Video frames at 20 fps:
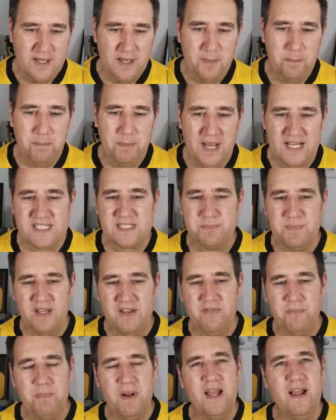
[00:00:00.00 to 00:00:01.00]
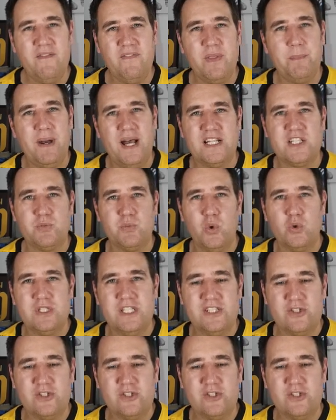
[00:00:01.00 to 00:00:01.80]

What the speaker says: Matt Smith, player of the match awards, he's